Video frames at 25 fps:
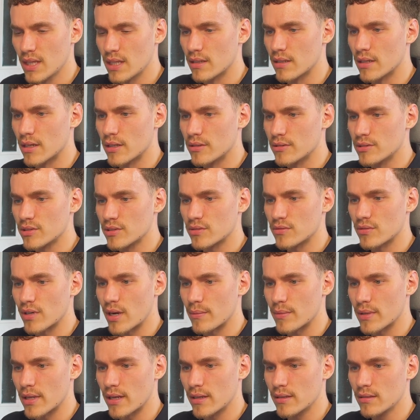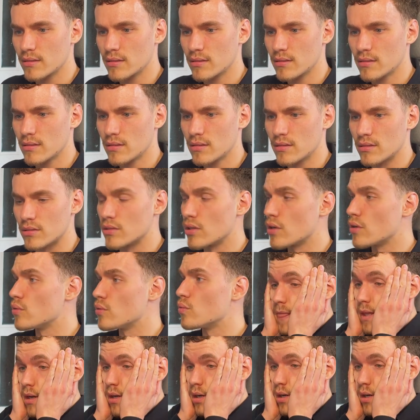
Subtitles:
No, scrap that. No.